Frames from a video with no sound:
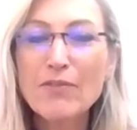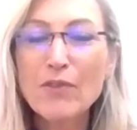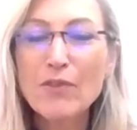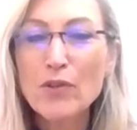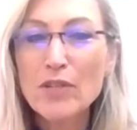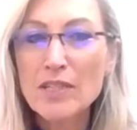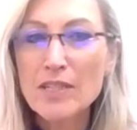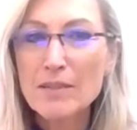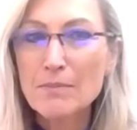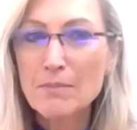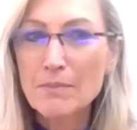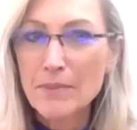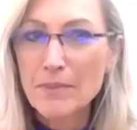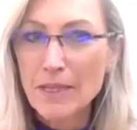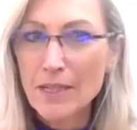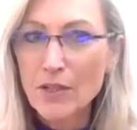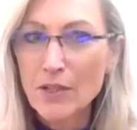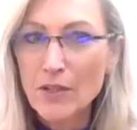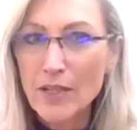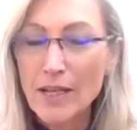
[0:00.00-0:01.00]
voice in
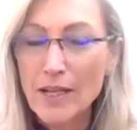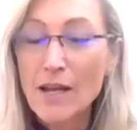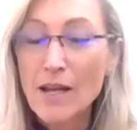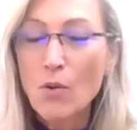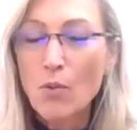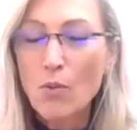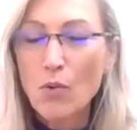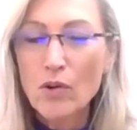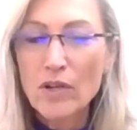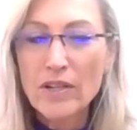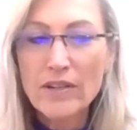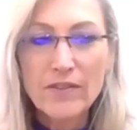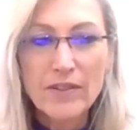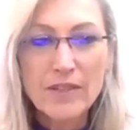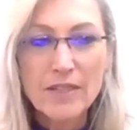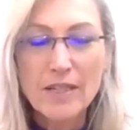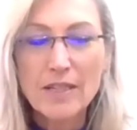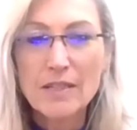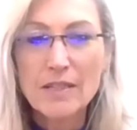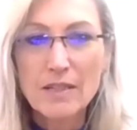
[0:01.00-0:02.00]
me going what if
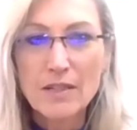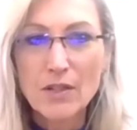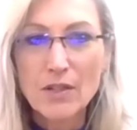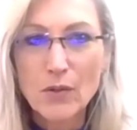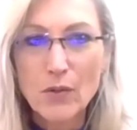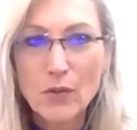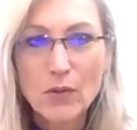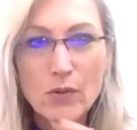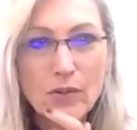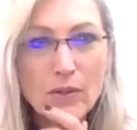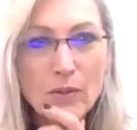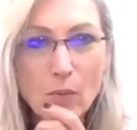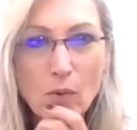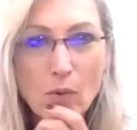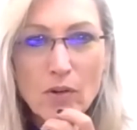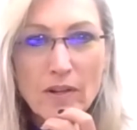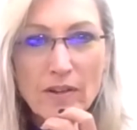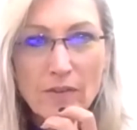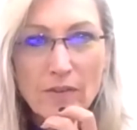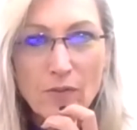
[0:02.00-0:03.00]
it doesn't go through
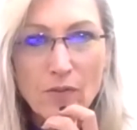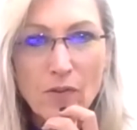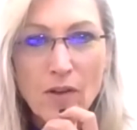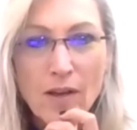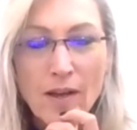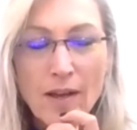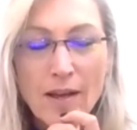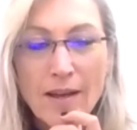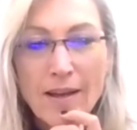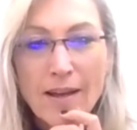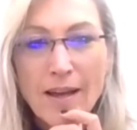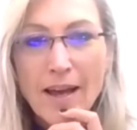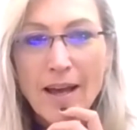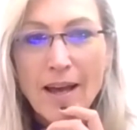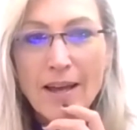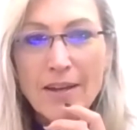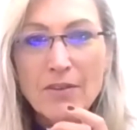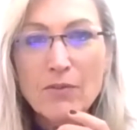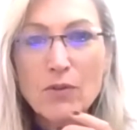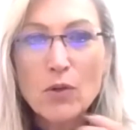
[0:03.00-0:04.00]
what if
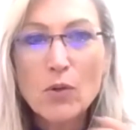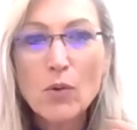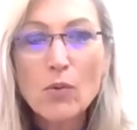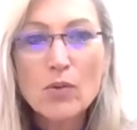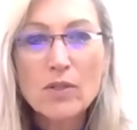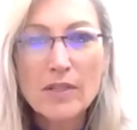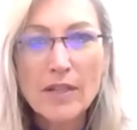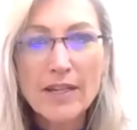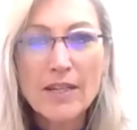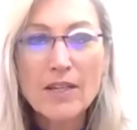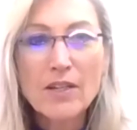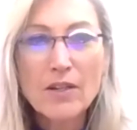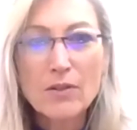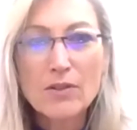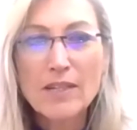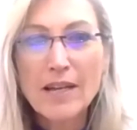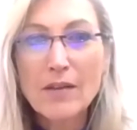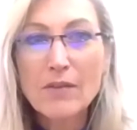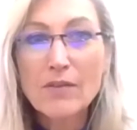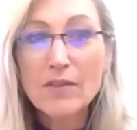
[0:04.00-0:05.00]
and of course i can go
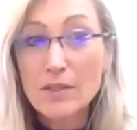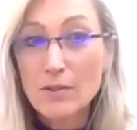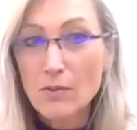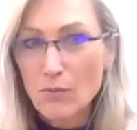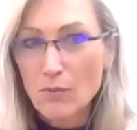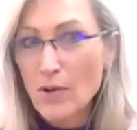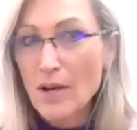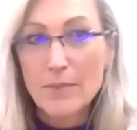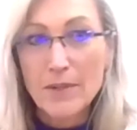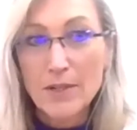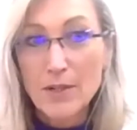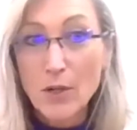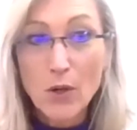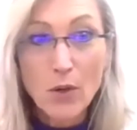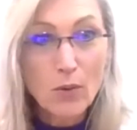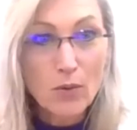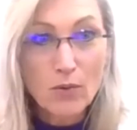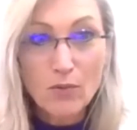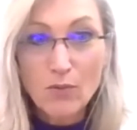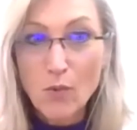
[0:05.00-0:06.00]
down this rabbit
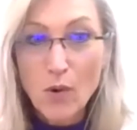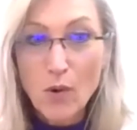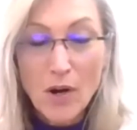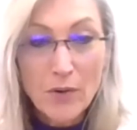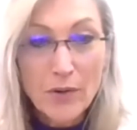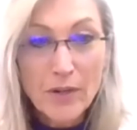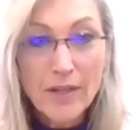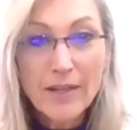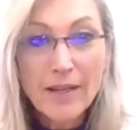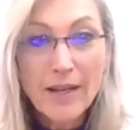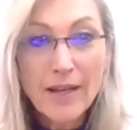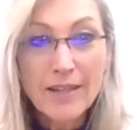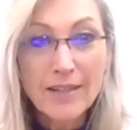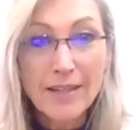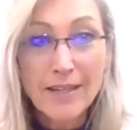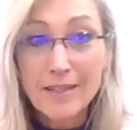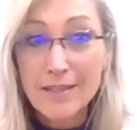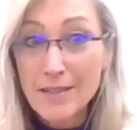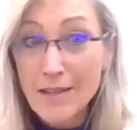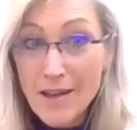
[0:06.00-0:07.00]
hole of worry and
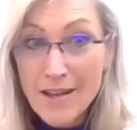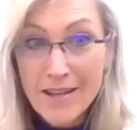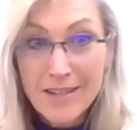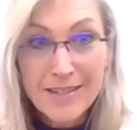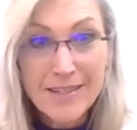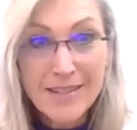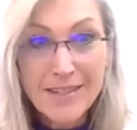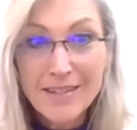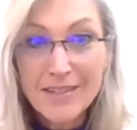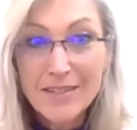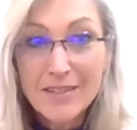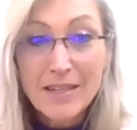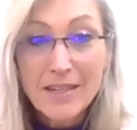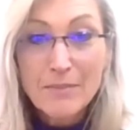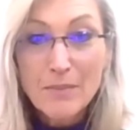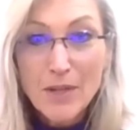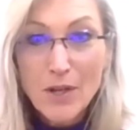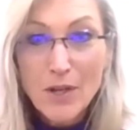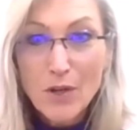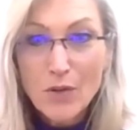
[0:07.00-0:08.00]
anxiety and
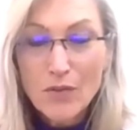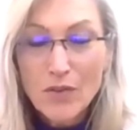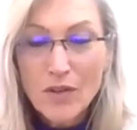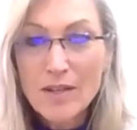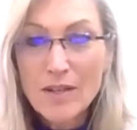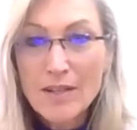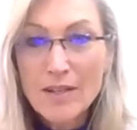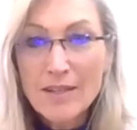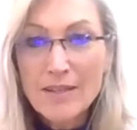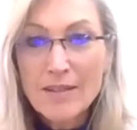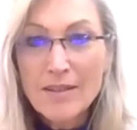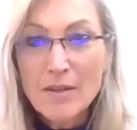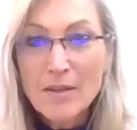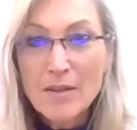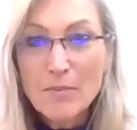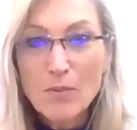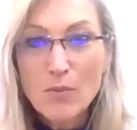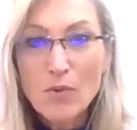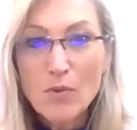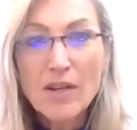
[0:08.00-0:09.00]
tip me over
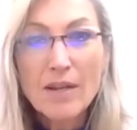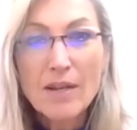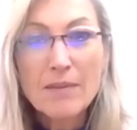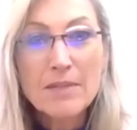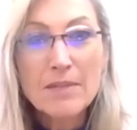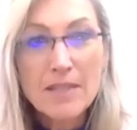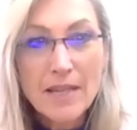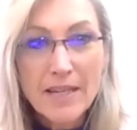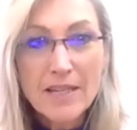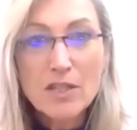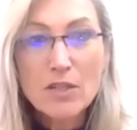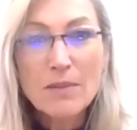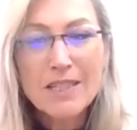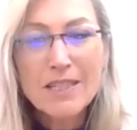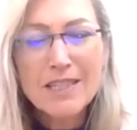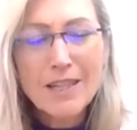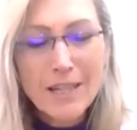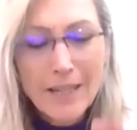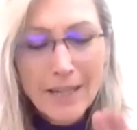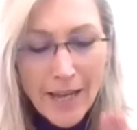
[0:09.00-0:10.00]
but what i'm saying to
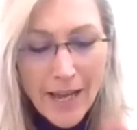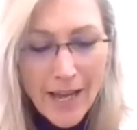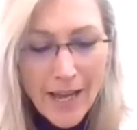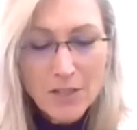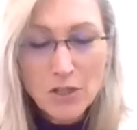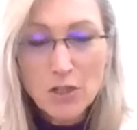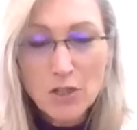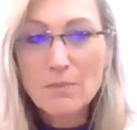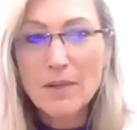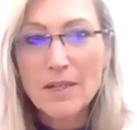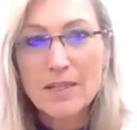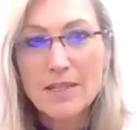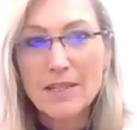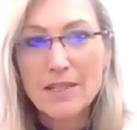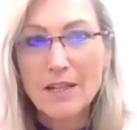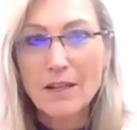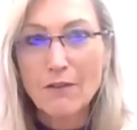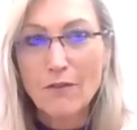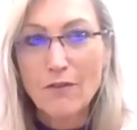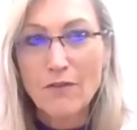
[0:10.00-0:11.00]
myself I catch
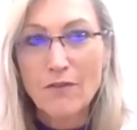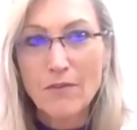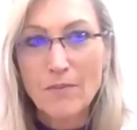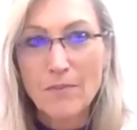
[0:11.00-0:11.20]
myself